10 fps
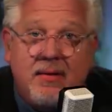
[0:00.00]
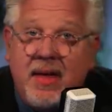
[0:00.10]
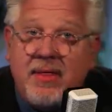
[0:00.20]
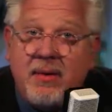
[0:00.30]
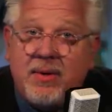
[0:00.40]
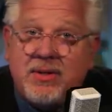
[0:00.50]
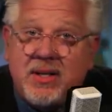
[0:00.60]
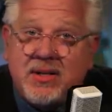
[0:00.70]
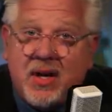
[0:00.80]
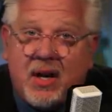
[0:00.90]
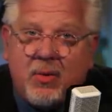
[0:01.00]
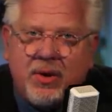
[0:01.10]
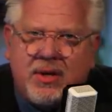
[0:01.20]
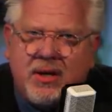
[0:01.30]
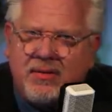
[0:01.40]
Then there was this
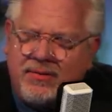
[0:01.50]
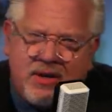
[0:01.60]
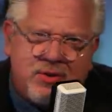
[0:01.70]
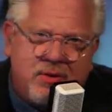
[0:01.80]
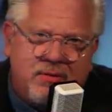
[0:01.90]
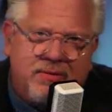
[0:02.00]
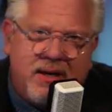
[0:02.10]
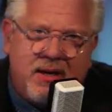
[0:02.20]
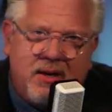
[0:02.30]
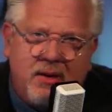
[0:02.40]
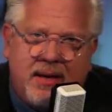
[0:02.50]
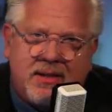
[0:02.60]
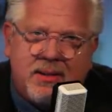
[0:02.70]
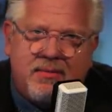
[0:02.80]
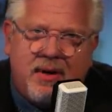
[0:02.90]
awkward confessional video by
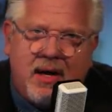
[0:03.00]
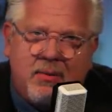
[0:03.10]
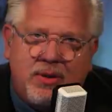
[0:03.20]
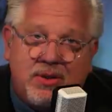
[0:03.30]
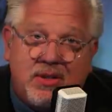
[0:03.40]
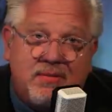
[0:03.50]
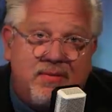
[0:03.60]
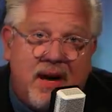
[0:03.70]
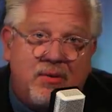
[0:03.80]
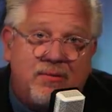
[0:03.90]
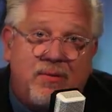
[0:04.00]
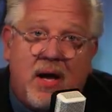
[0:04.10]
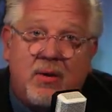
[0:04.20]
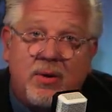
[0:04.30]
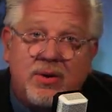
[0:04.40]
some of Hollywood's devout
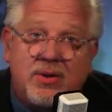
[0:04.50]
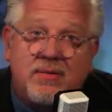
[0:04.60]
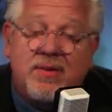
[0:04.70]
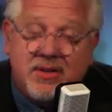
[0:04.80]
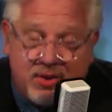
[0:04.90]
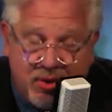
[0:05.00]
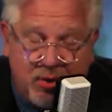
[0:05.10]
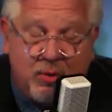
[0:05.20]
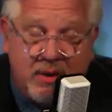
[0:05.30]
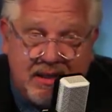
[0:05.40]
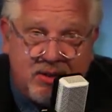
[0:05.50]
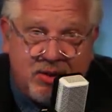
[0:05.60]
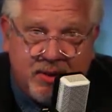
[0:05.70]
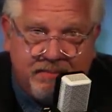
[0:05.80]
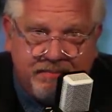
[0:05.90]
followers of this new
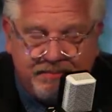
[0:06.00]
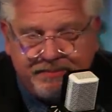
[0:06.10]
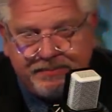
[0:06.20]
religion.